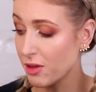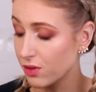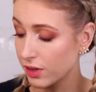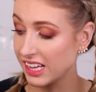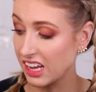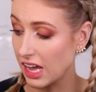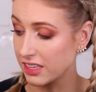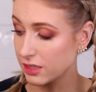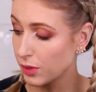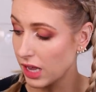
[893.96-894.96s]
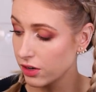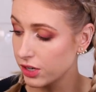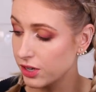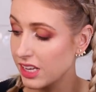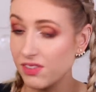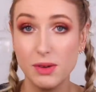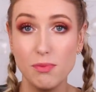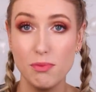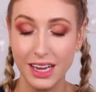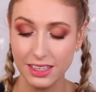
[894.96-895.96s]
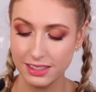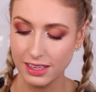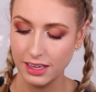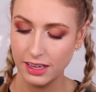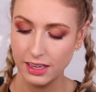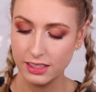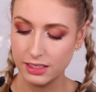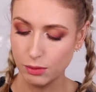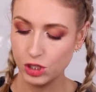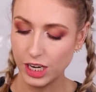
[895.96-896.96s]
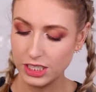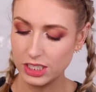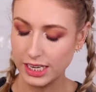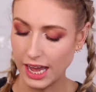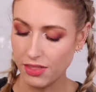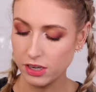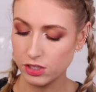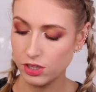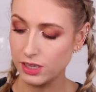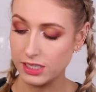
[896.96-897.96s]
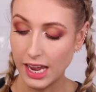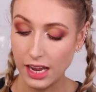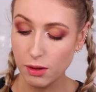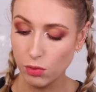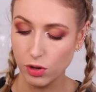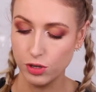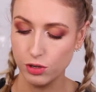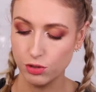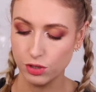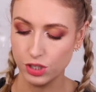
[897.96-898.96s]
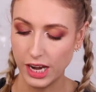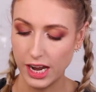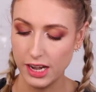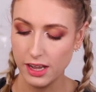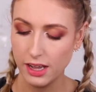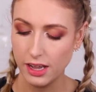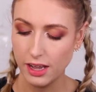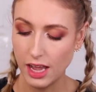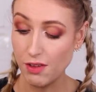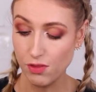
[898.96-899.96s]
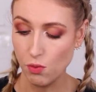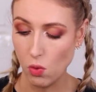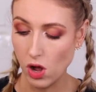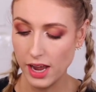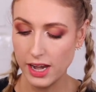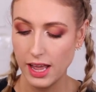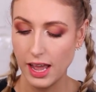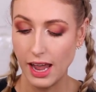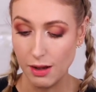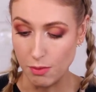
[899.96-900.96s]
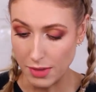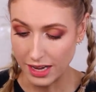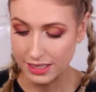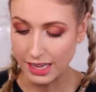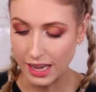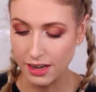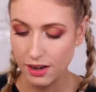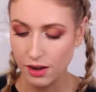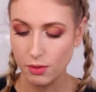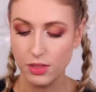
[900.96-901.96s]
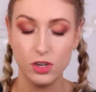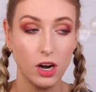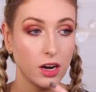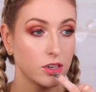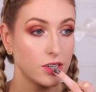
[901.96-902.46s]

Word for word: If you want like a custom color, you can even mix some shades together. So you could take a more neutral shade if you want and mix it with a darker